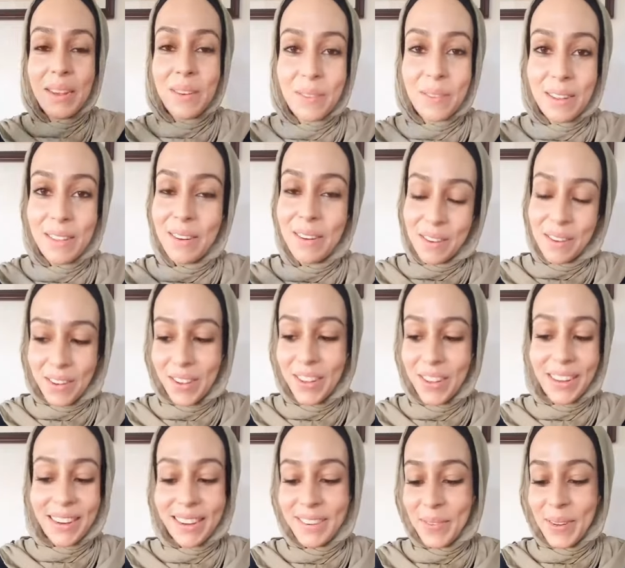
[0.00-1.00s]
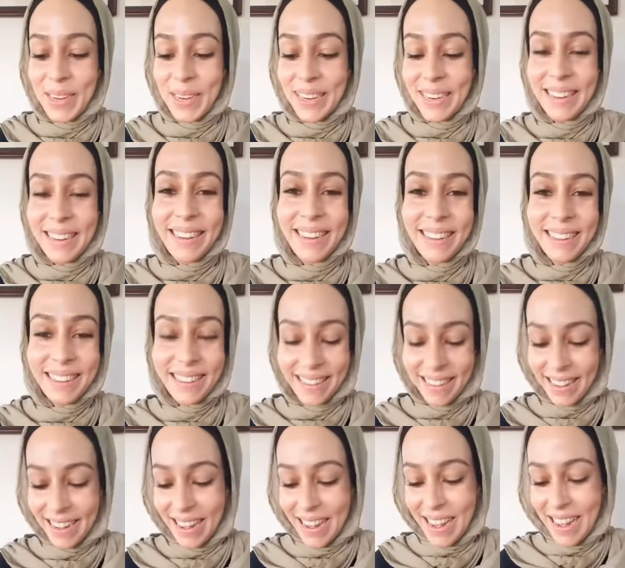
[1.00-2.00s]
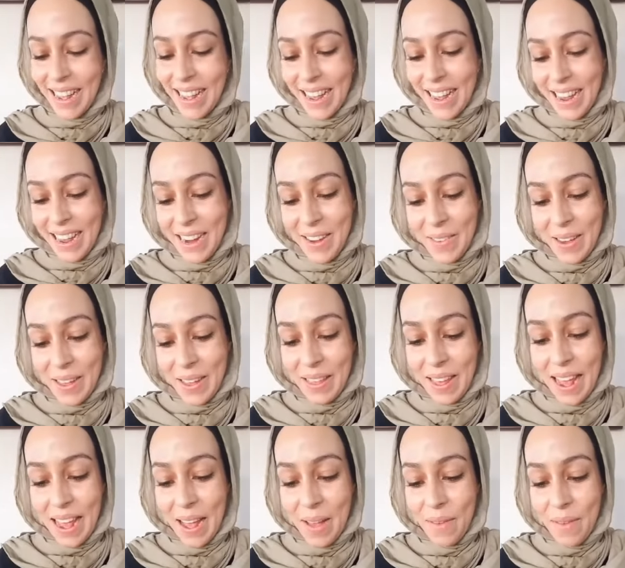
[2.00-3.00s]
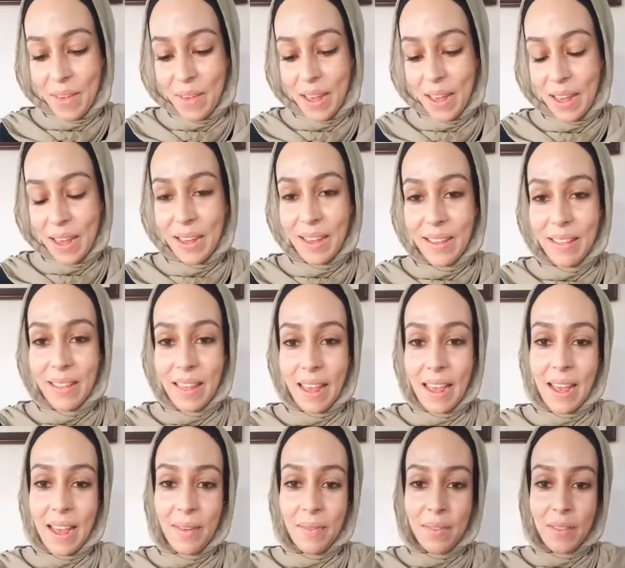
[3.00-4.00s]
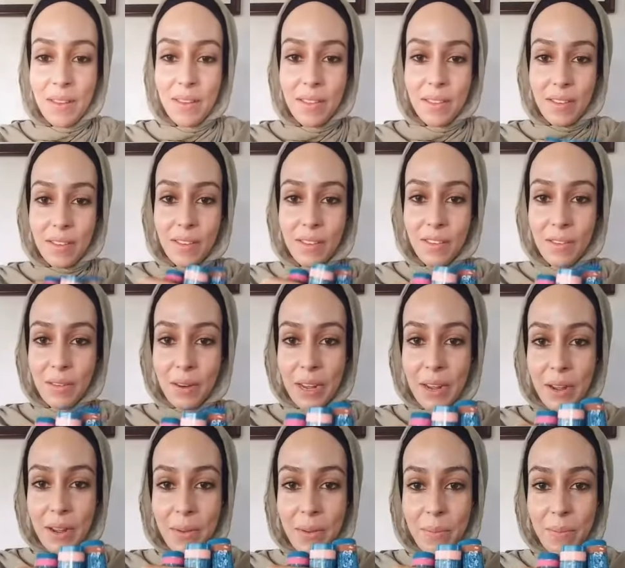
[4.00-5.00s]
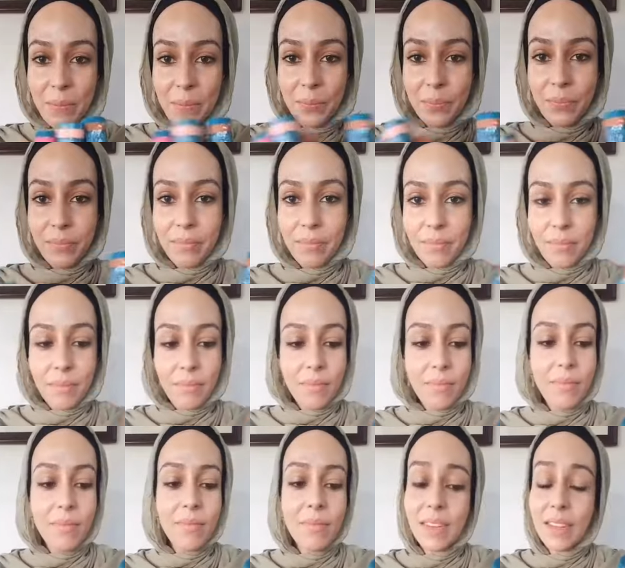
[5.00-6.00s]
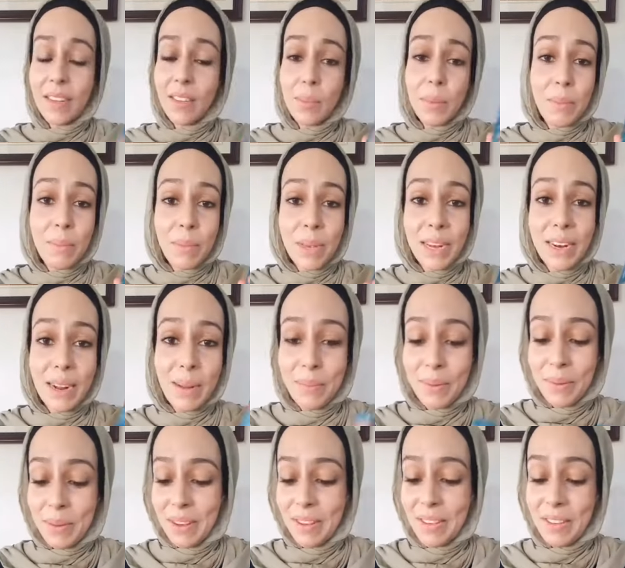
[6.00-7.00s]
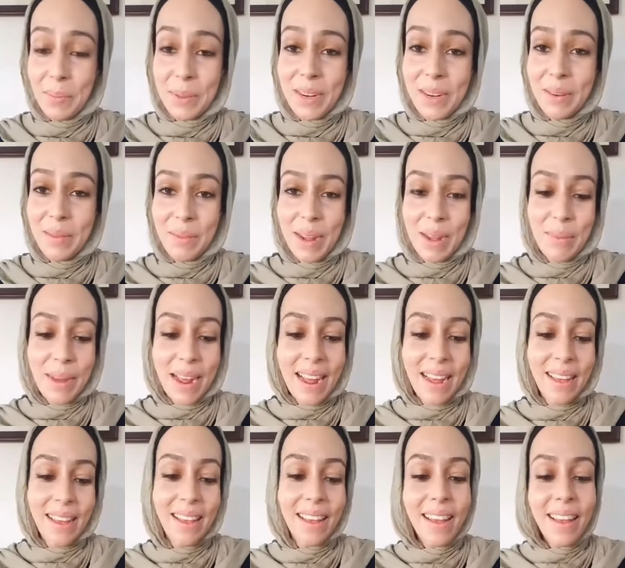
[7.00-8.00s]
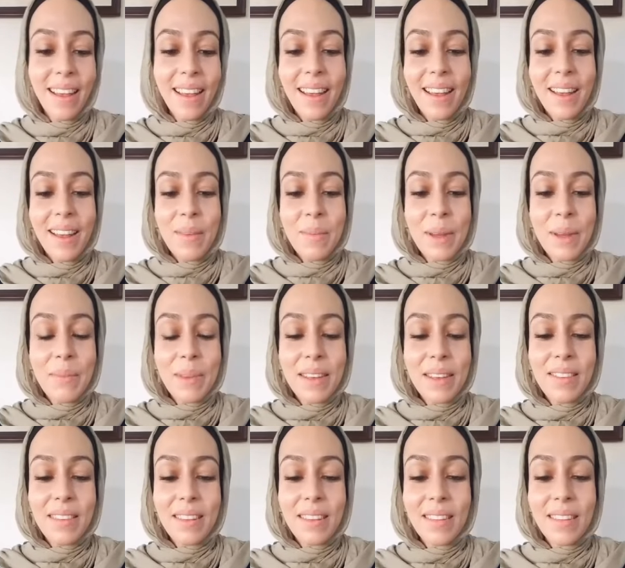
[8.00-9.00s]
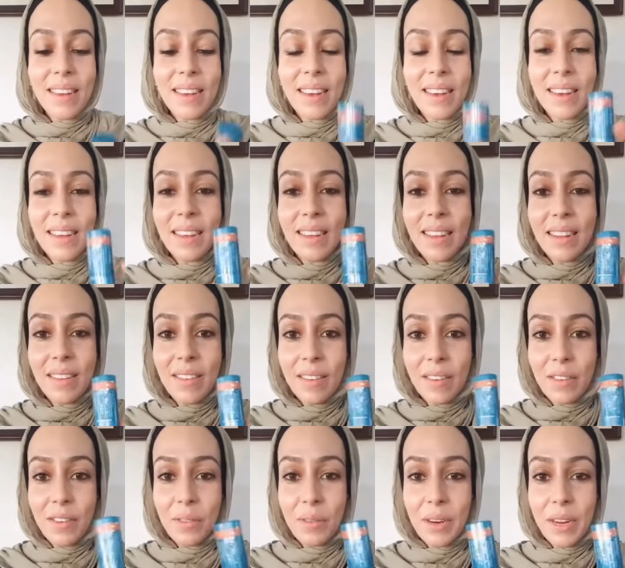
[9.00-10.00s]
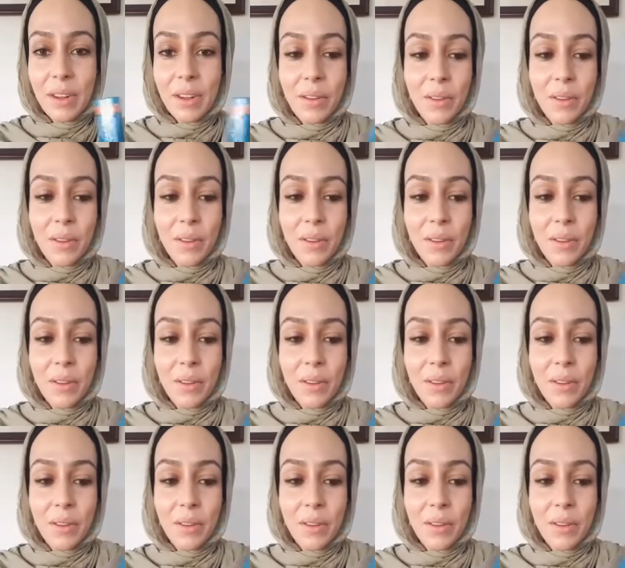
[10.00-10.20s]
with, you're good. But anyway, they have this trio. It's been beat up because it's been in my bag. But basically, it's a trio